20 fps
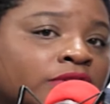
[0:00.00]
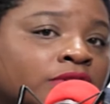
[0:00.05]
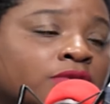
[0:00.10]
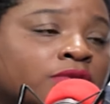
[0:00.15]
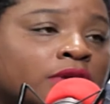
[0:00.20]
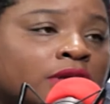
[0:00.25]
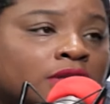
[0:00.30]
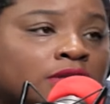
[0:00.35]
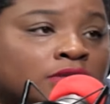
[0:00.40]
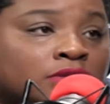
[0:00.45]
you
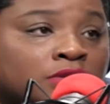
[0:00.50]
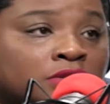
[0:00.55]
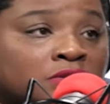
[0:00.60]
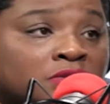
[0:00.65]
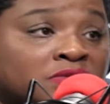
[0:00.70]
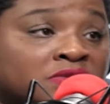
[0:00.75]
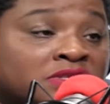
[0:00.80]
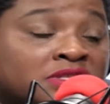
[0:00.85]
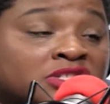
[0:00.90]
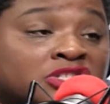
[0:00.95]
can
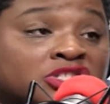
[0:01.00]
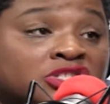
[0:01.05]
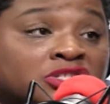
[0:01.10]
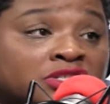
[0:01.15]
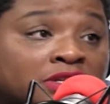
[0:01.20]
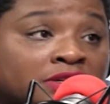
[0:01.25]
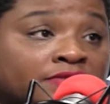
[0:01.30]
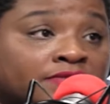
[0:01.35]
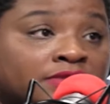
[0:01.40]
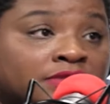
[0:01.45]
use the
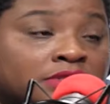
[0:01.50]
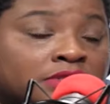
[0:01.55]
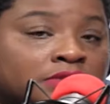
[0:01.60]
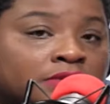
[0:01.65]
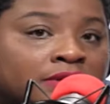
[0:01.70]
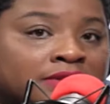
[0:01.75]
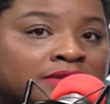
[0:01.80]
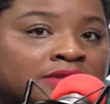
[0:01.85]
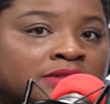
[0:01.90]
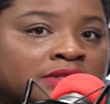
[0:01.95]
shift
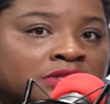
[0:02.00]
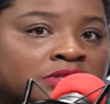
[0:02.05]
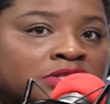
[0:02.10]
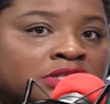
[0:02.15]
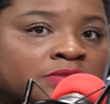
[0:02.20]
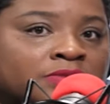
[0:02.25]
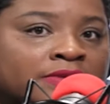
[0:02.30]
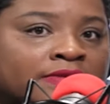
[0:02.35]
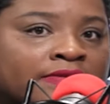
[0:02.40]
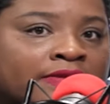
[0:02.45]
to
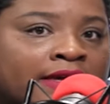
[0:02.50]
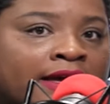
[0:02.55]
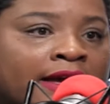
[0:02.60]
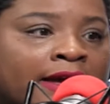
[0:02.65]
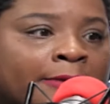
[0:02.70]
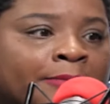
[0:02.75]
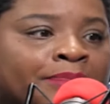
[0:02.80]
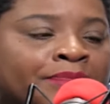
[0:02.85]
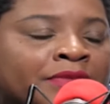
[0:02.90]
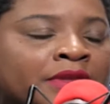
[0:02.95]
assist you with
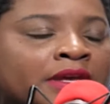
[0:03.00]
that.